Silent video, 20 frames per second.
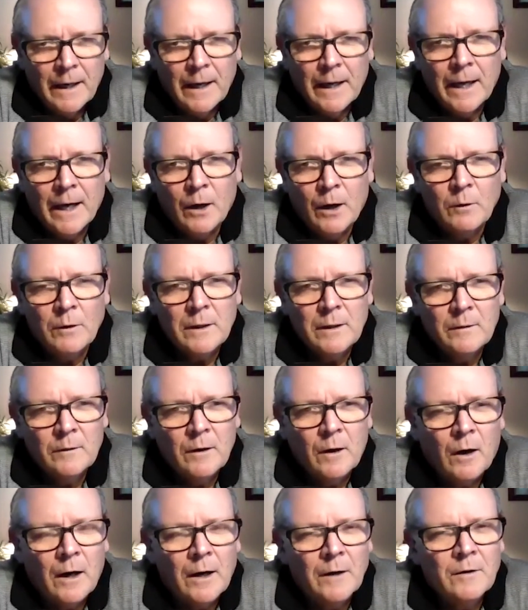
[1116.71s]
How can the
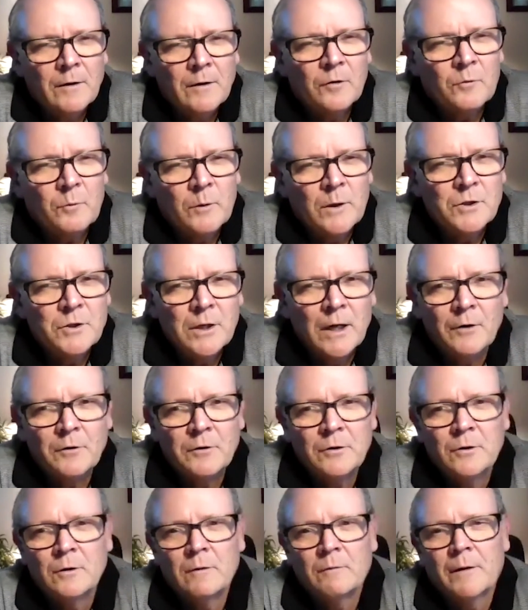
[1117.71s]
audience reach out
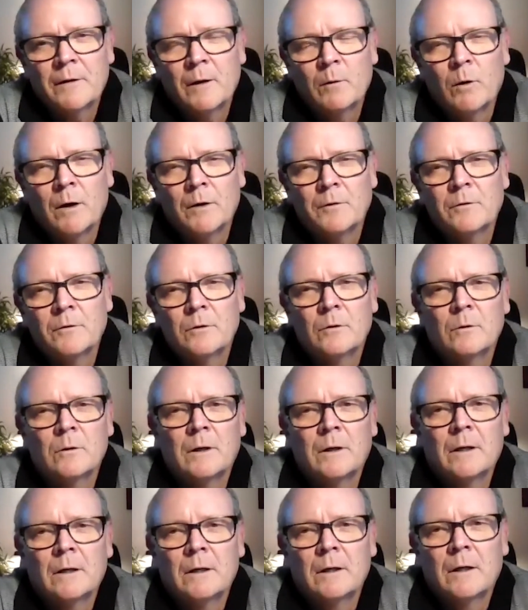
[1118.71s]
to you if they want to
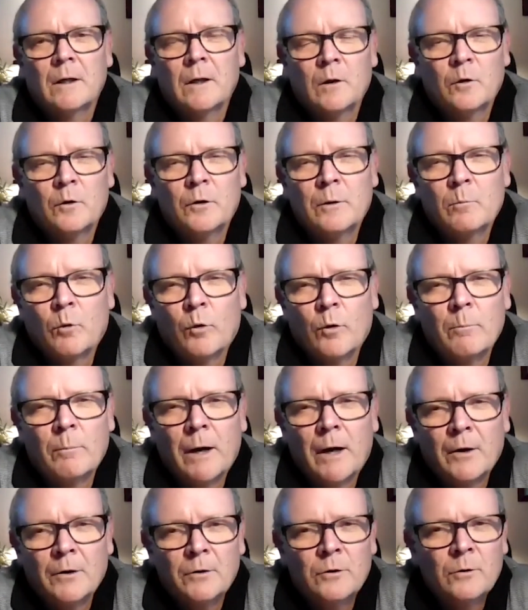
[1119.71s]
learn more
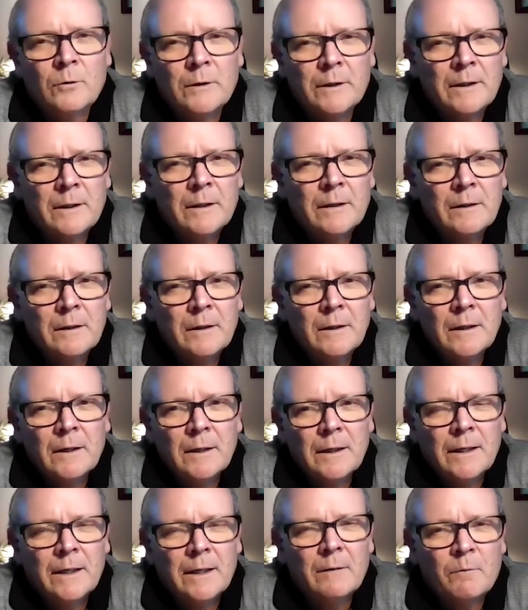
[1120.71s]
about you and get
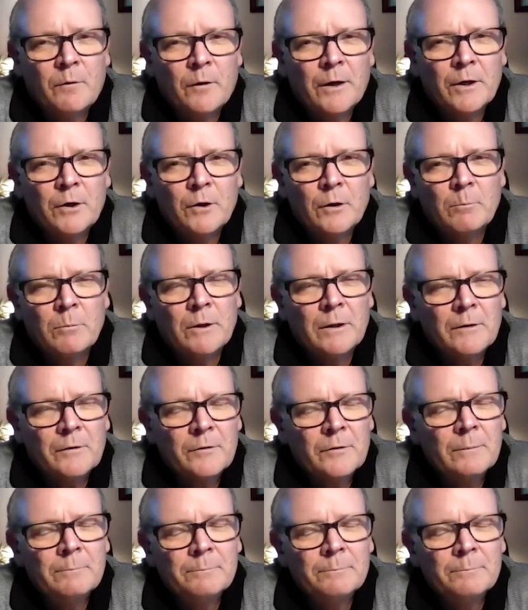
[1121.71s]
in front of your books?